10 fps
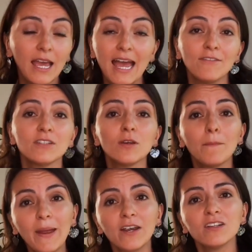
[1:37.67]
having some
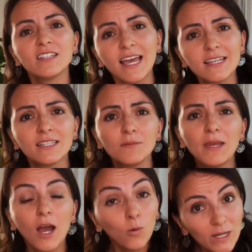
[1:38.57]
parents asking me
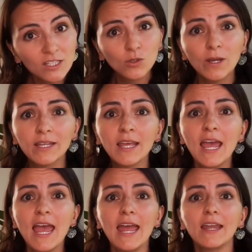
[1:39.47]
how we do it
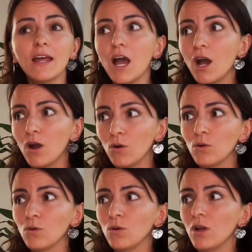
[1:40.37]
and
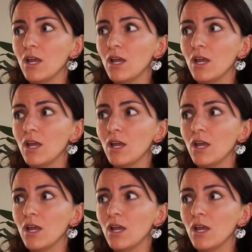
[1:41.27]
how,